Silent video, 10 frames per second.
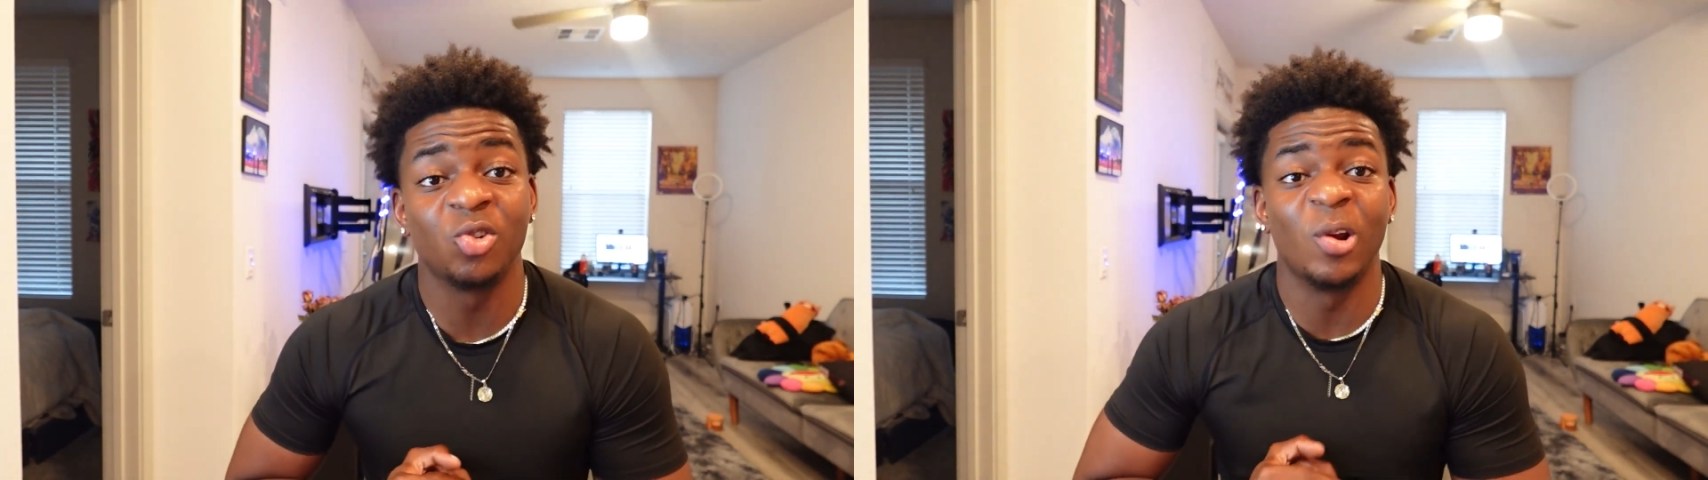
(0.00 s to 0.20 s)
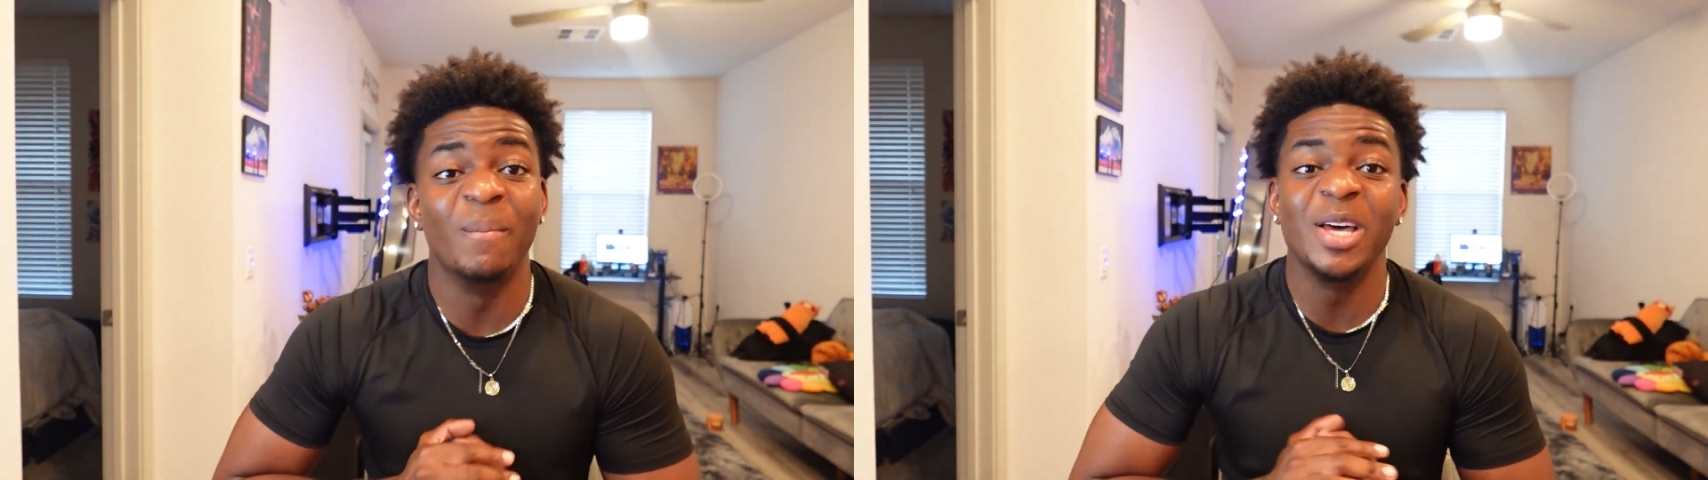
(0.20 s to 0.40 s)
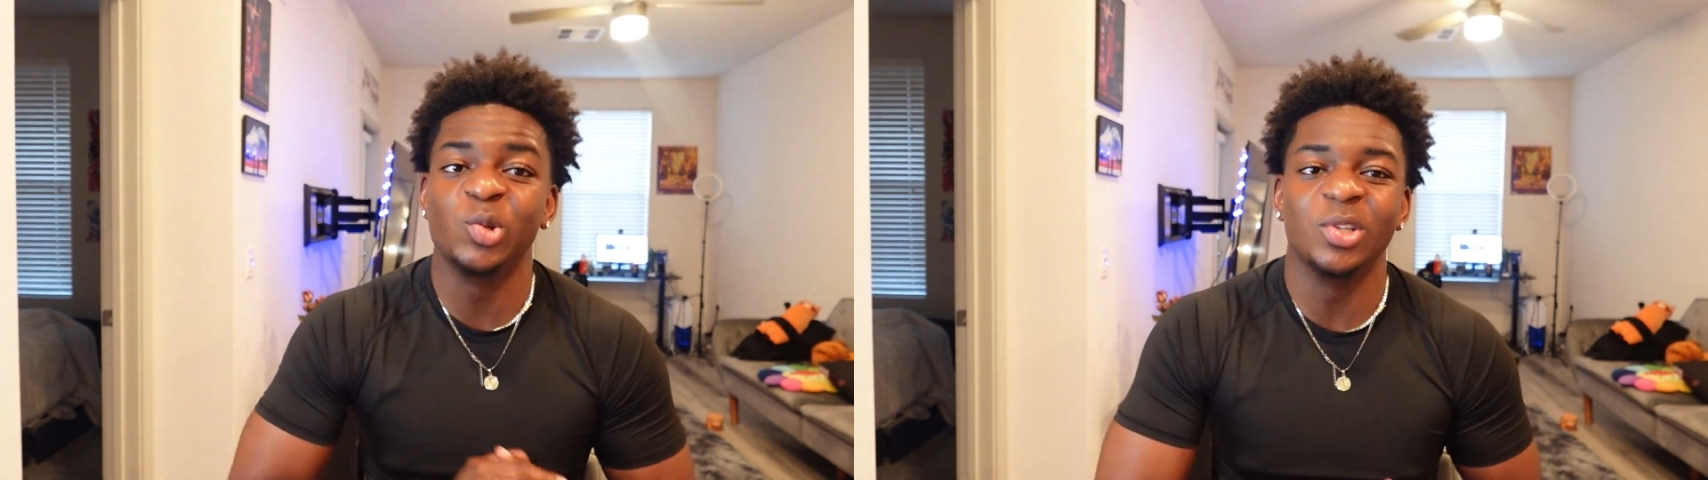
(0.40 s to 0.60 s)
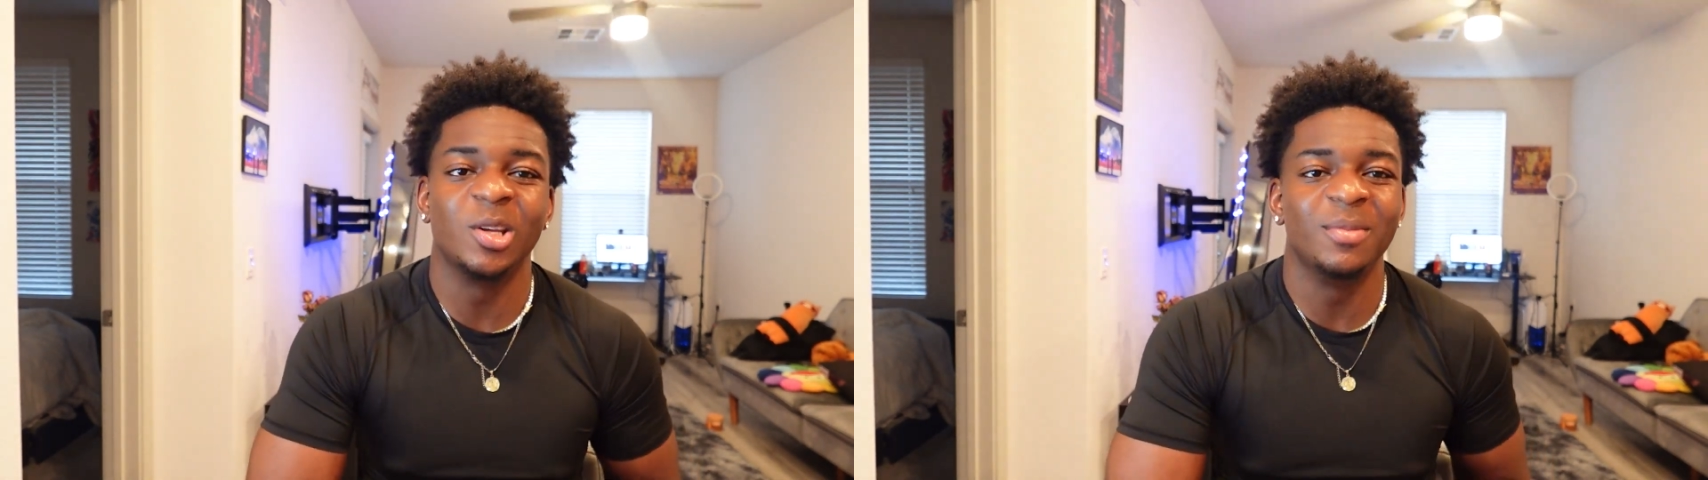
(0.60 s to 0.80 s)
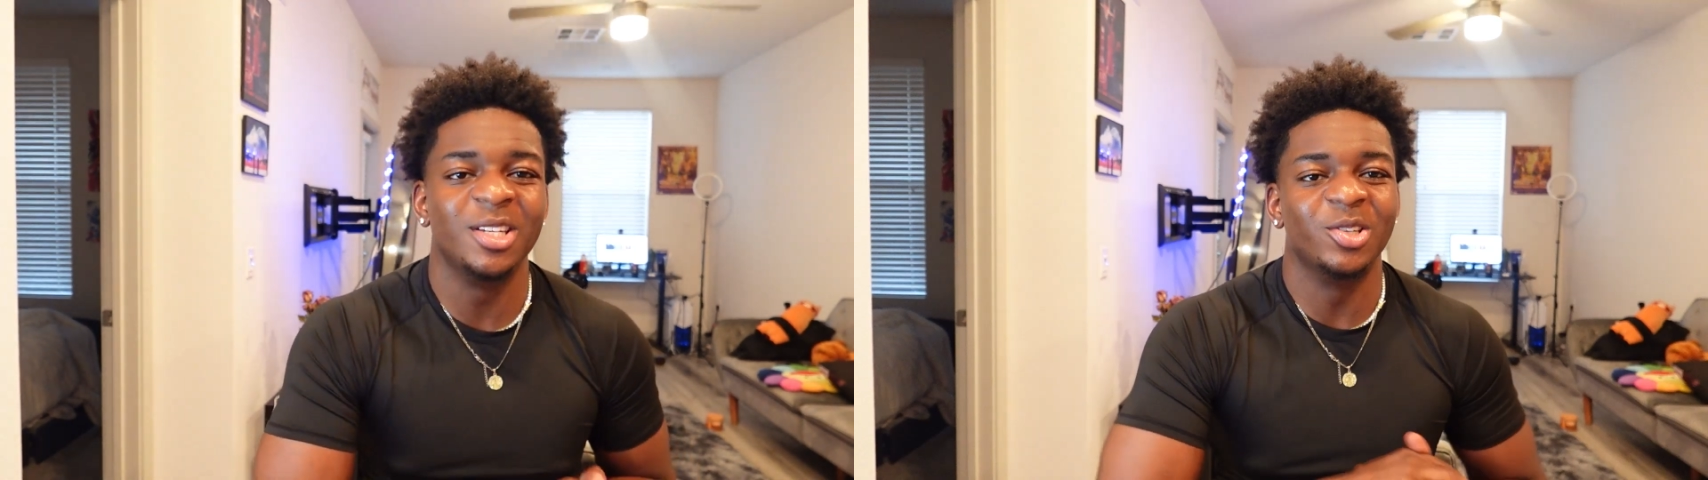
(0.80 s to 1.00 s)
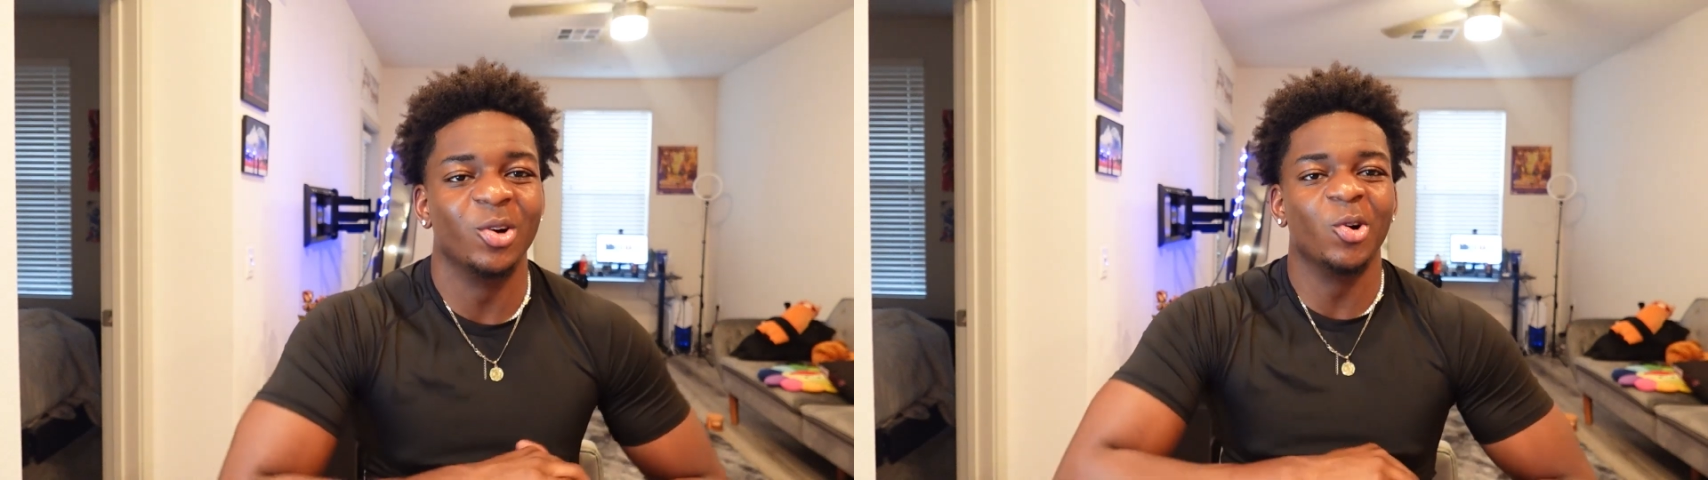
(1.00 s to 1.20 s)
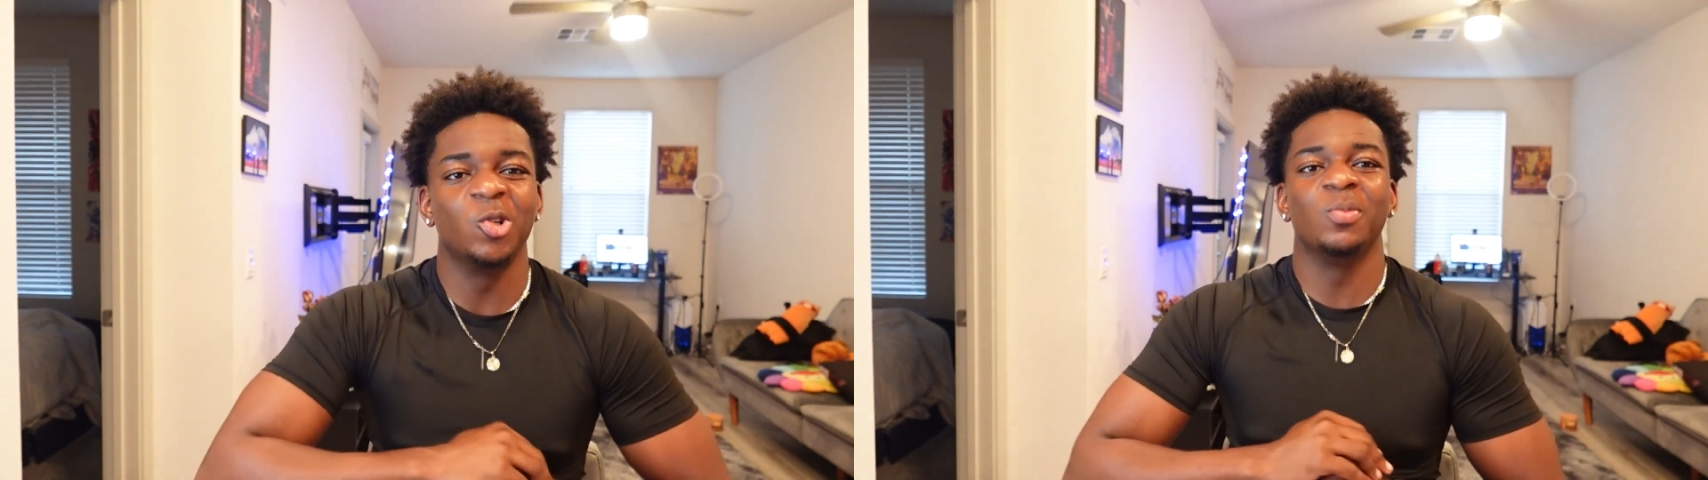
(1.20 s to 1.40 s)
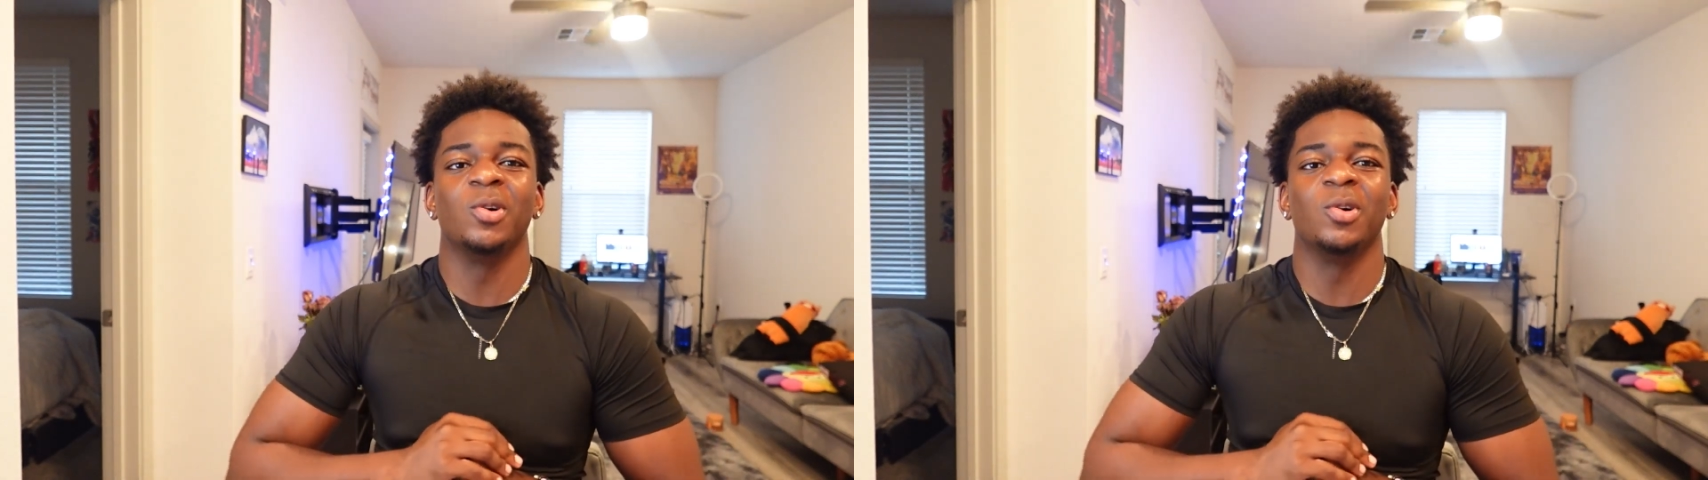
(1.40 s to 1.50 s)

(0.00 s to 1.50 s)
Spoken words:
are trying to mess with some of these girls,